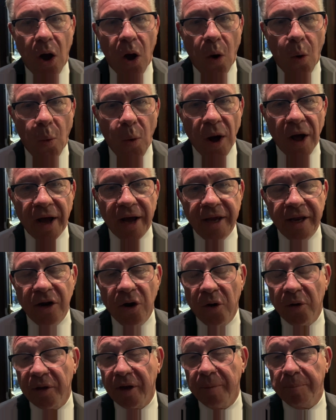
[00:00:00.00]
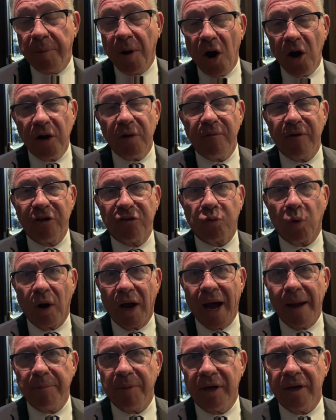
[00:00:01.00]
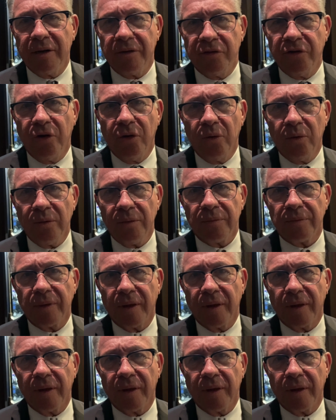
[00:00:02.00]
Well, part of it's what I'm going to do